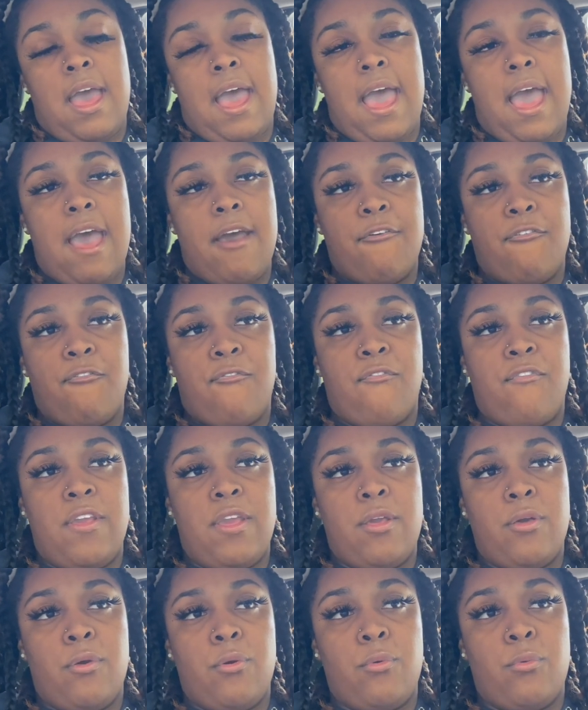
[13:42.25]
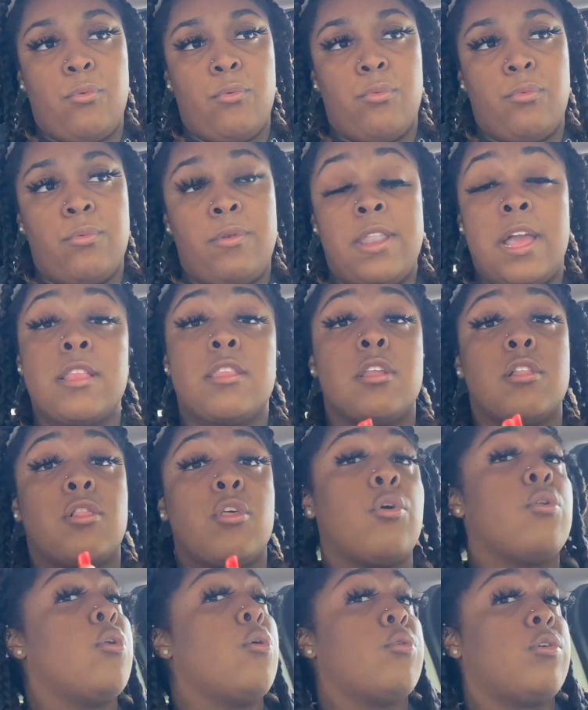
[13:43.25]
I feel, not to
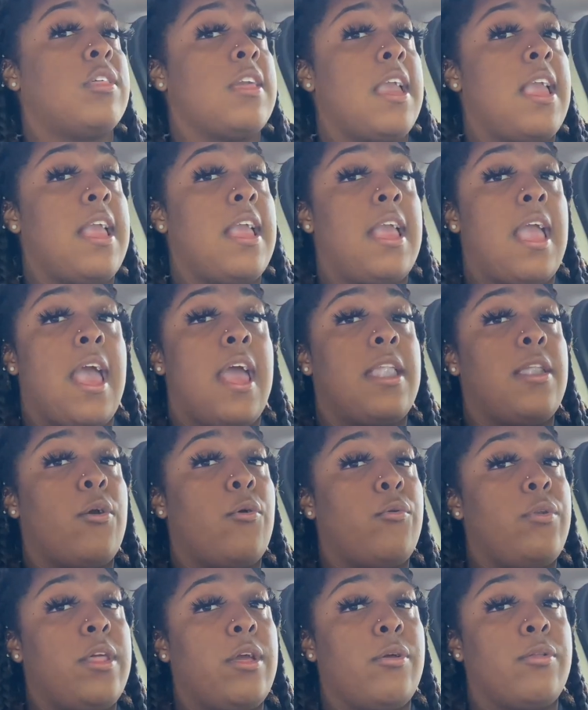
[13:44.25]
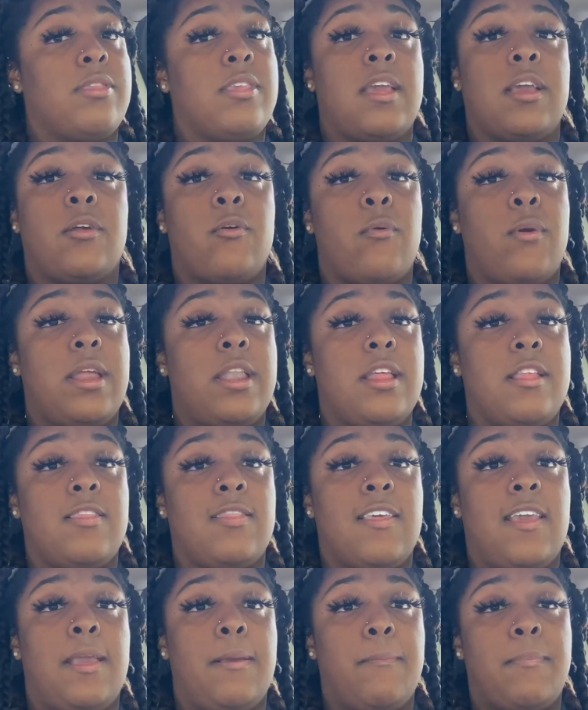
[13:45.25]
throw no shade at no nail tech or
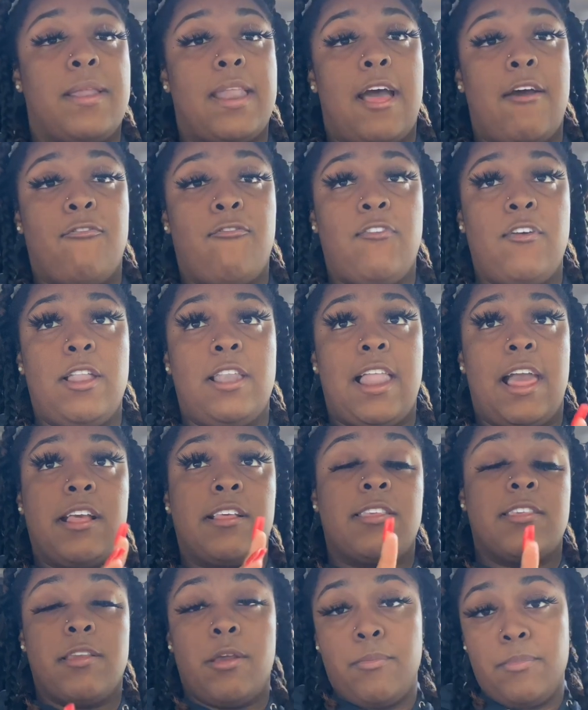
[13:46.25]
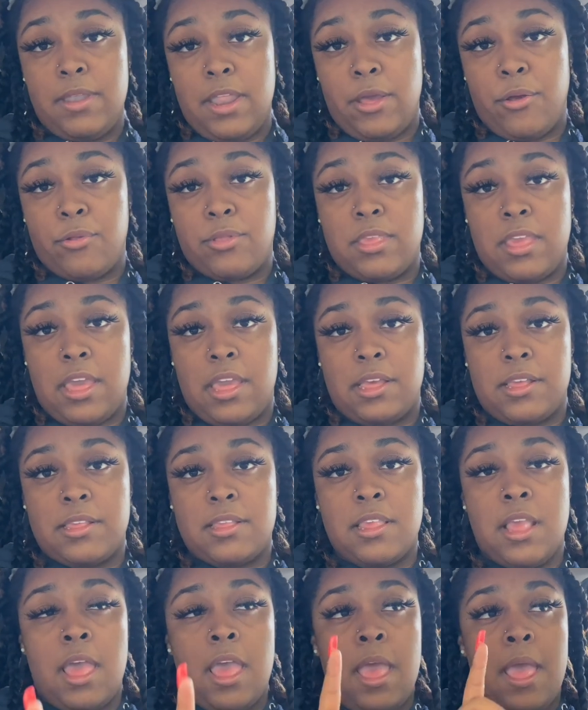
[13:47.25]
anything, but I feel like some nail techs
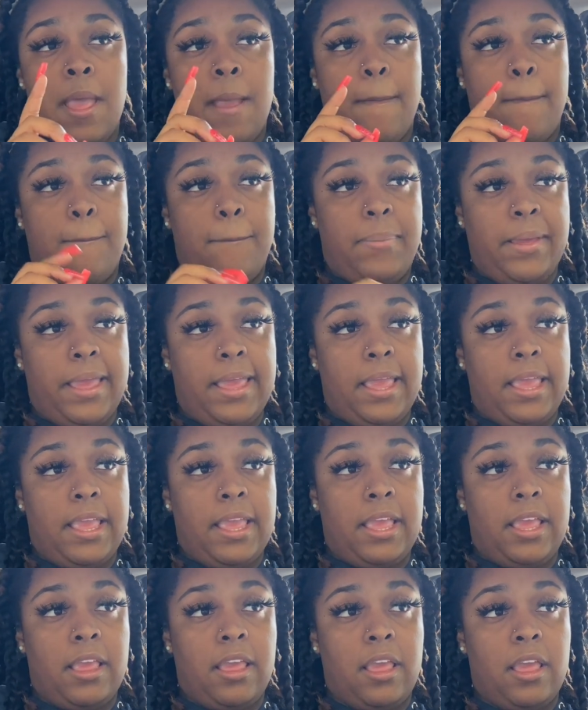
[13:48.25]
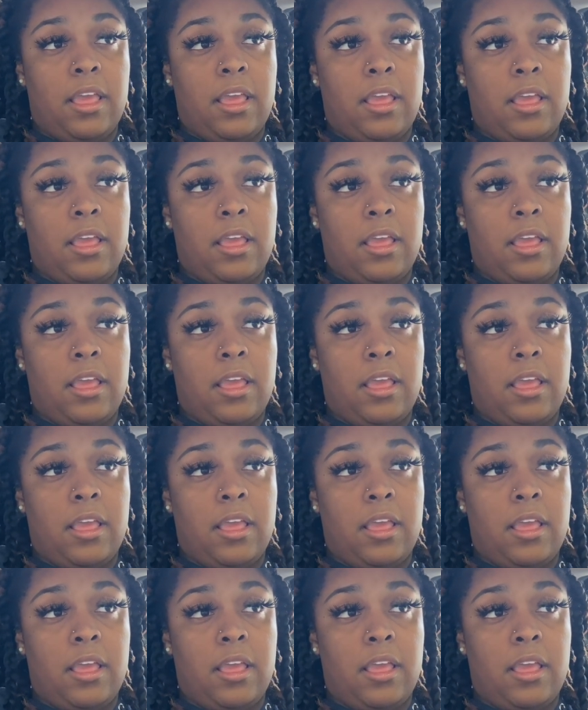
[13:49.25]
be